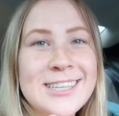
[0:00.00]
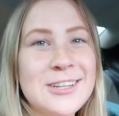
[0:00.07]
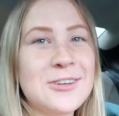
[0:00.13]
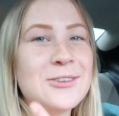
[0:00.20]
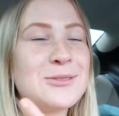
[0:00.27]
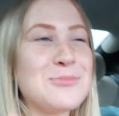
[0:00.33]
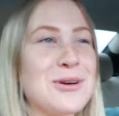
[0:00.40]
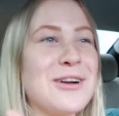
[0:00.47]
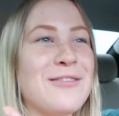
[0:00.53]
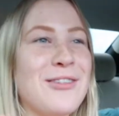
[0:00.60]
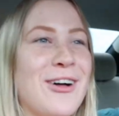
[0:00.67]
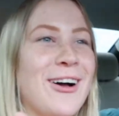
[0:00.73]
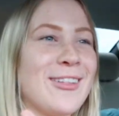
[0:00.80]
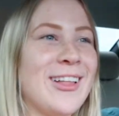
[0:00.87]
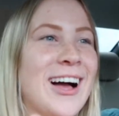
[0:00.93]
see the new Smyrna
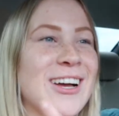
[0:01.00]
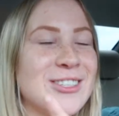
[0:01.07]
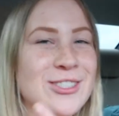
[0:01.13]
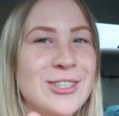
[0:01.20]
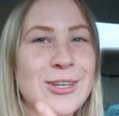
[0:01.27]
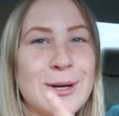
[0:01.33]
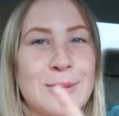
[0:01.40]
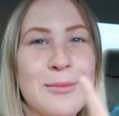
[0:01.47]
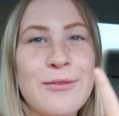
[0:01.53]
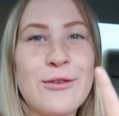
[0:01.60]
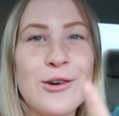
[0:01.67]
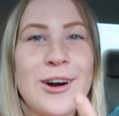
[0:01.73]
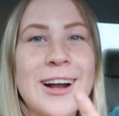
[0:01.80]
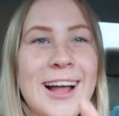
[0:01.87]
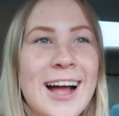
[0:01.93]
vlog last year
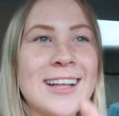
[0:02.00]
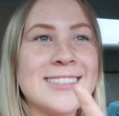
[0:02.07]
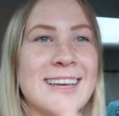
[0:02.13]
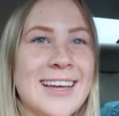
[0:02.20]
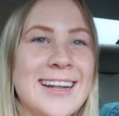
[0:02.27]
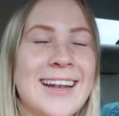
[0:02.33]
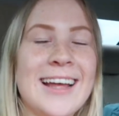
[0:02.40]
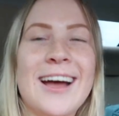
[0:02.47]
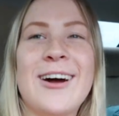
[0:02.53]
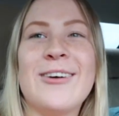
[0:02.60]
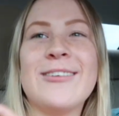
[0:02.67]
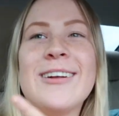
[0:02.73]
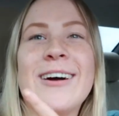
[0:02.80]
before it got taken down,